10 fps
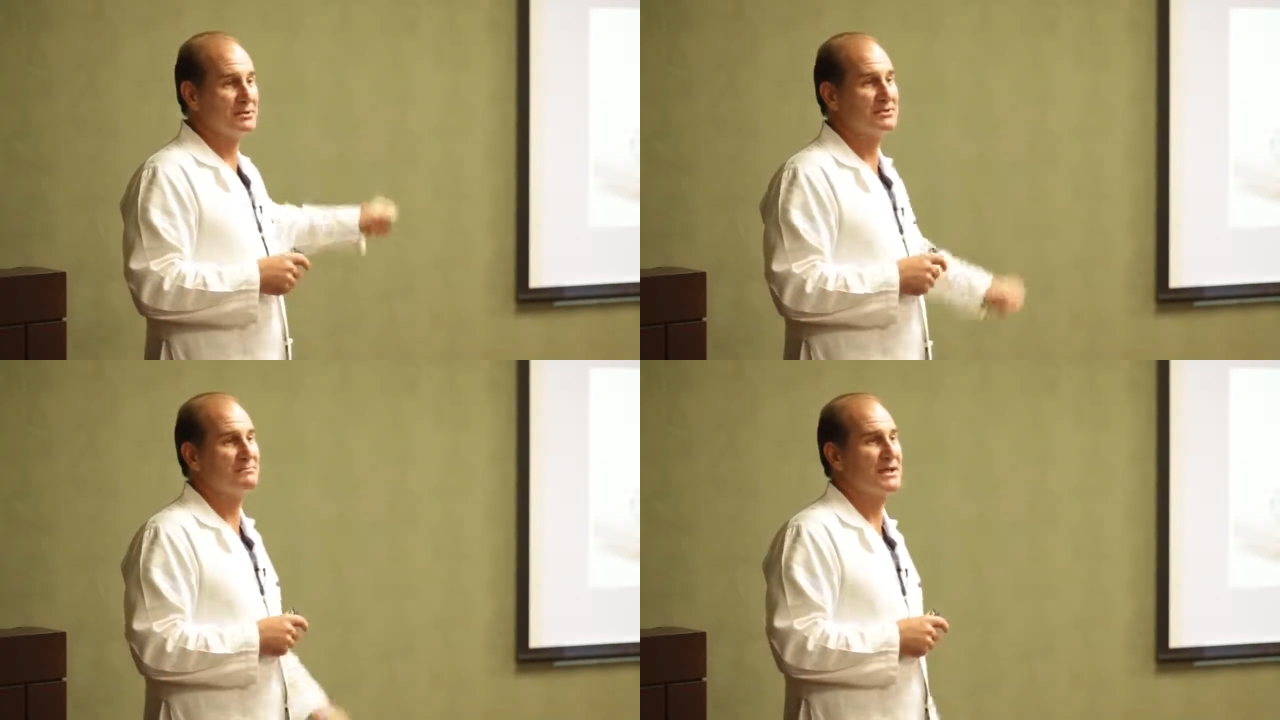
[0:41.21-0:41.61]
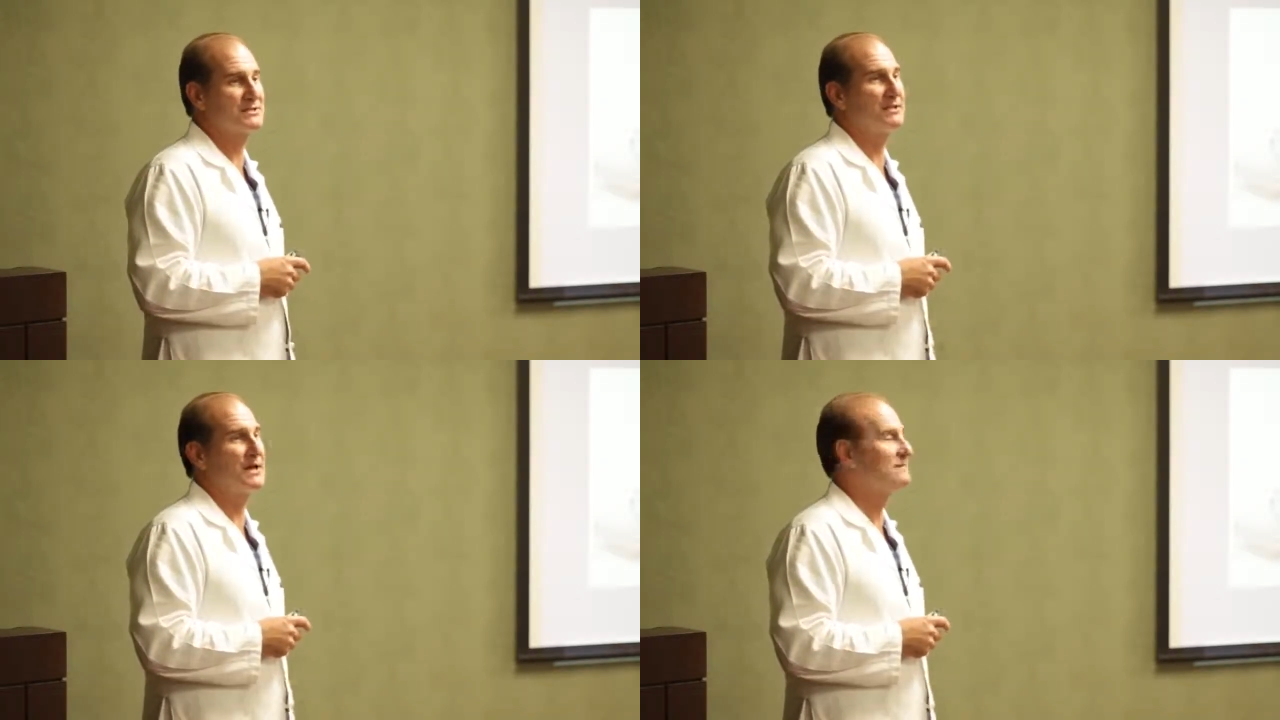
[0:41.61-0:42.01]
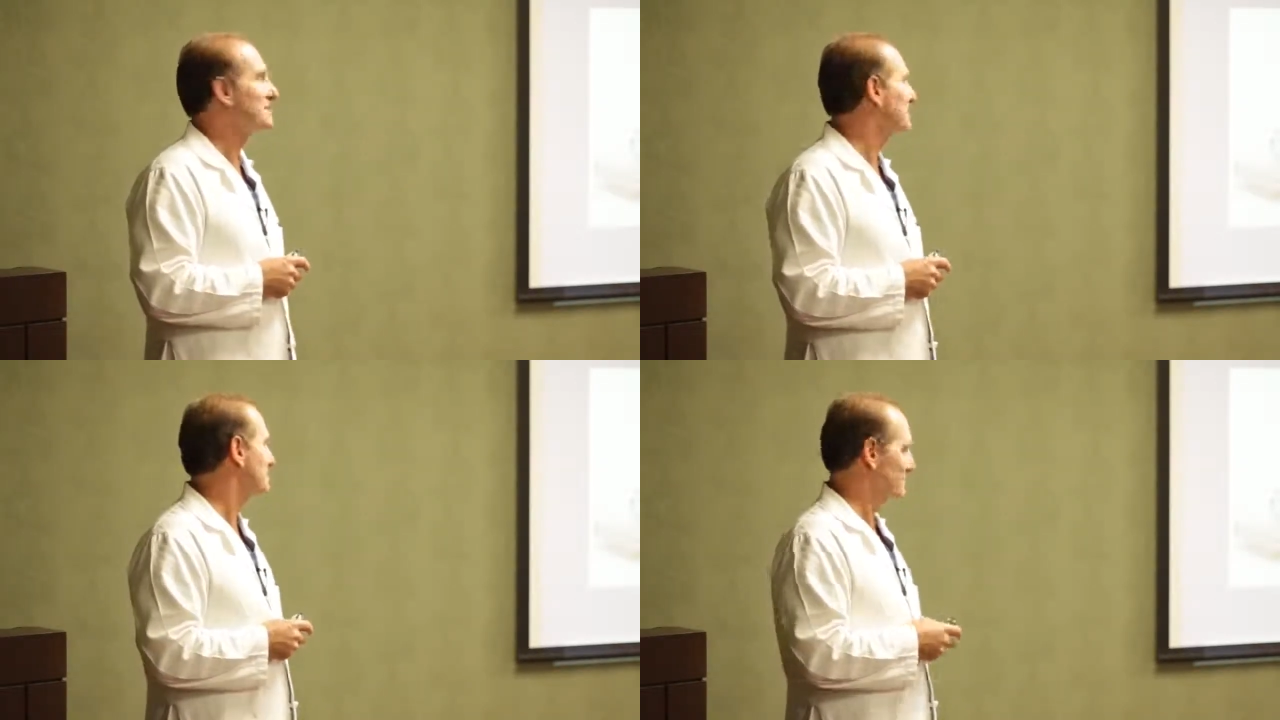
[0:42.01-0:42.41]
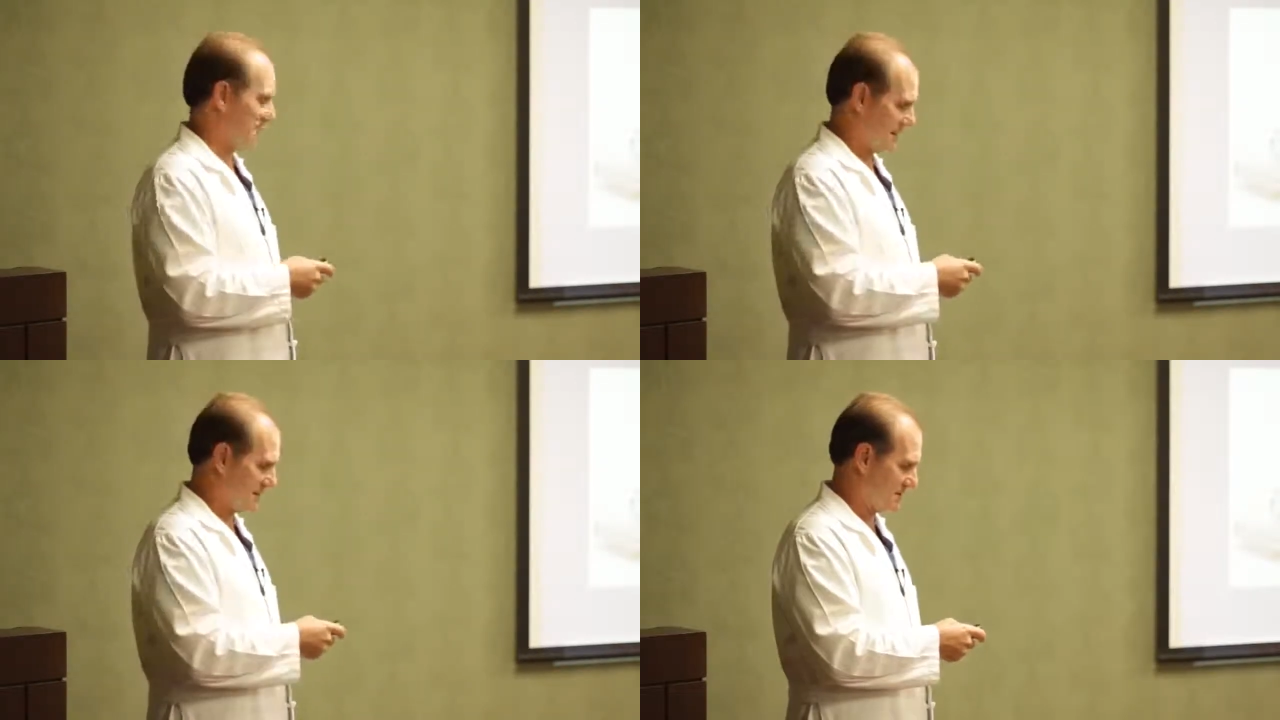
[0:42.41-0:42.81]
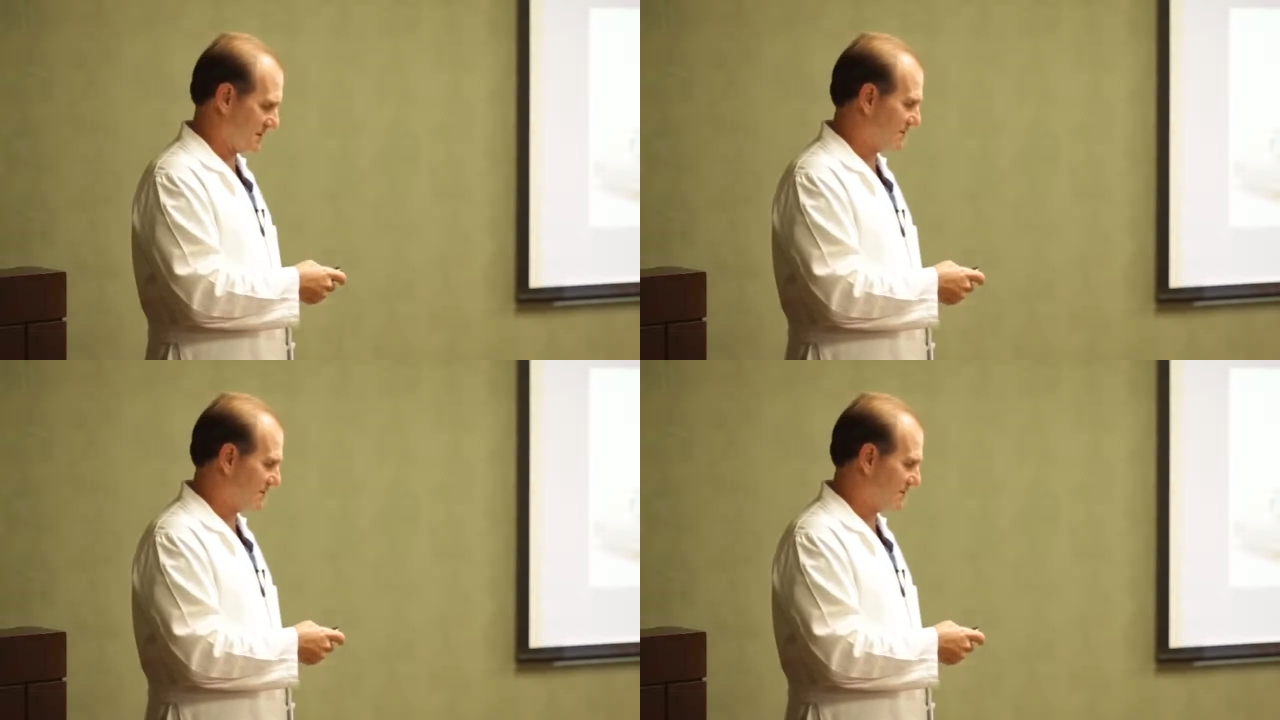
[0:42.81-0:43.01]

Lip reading: which makes a lot of sense to me. And so